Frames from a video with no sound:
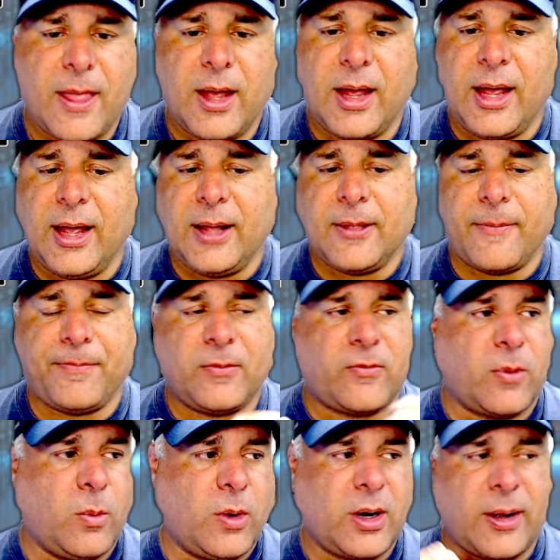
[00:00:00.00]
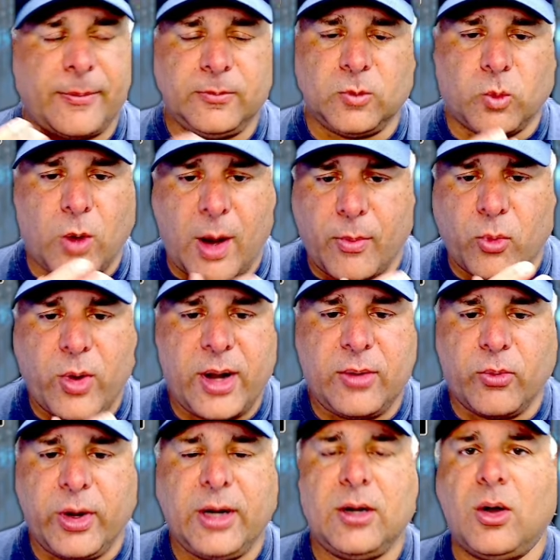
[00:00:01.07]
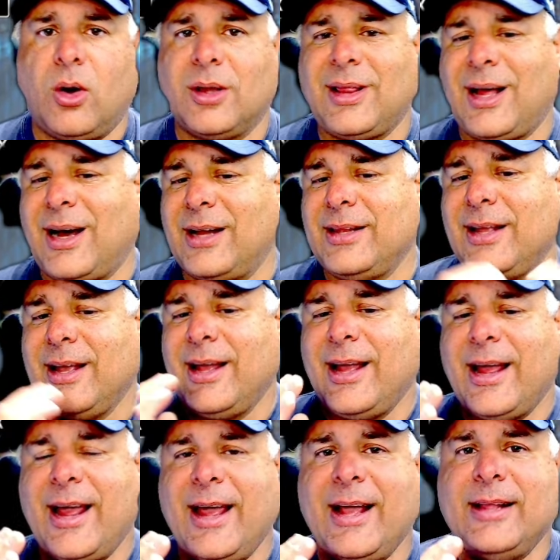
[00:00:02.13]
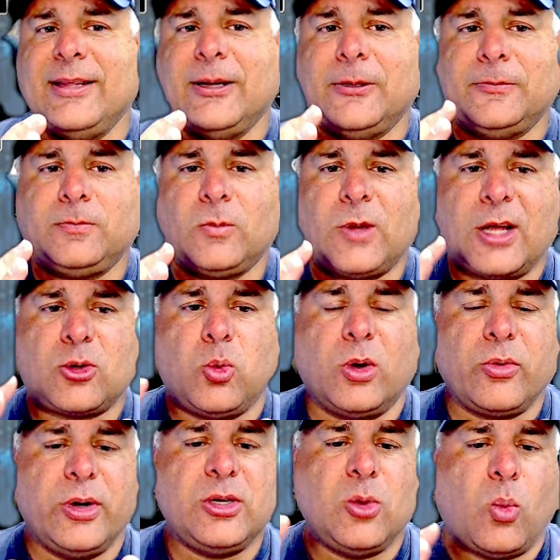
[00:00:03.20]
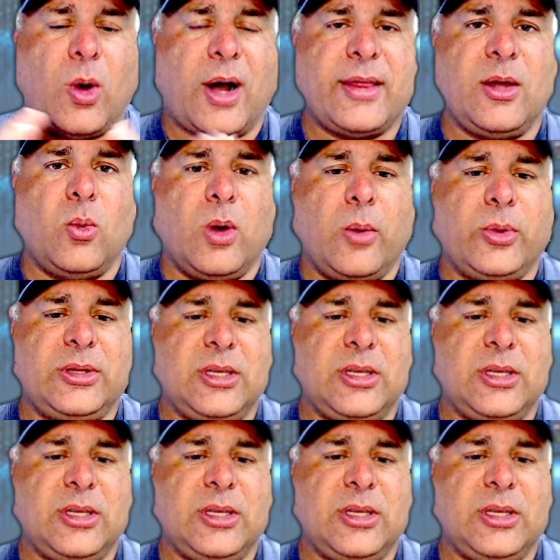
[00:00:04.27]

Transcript: And from what I'm reading online, and that's one reason why they went with these